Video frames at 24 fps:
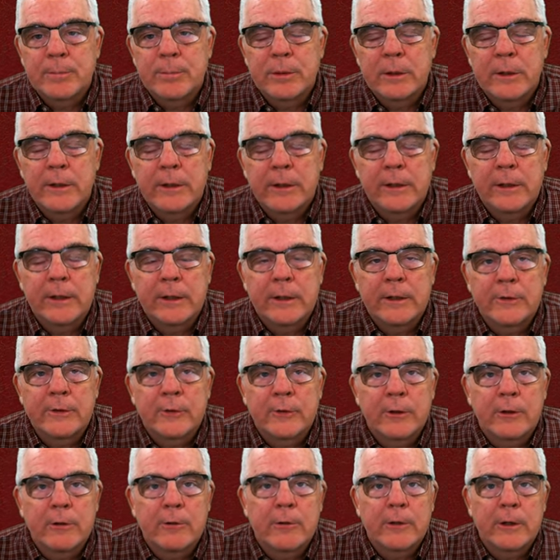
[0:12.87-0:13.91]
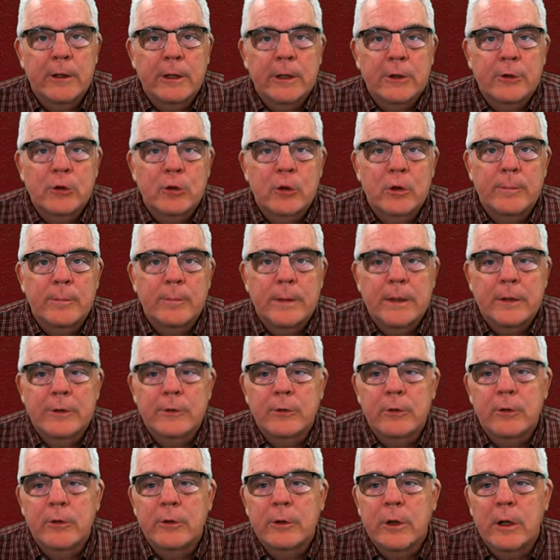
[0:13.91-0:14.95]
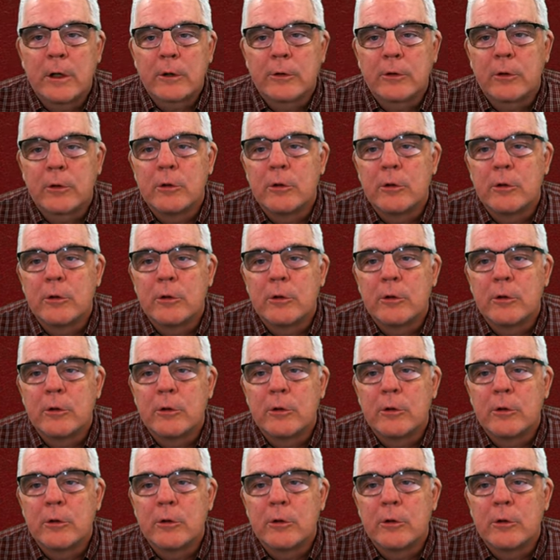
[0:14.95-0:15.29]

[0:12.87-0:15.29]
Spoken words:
playing against International Master Dr.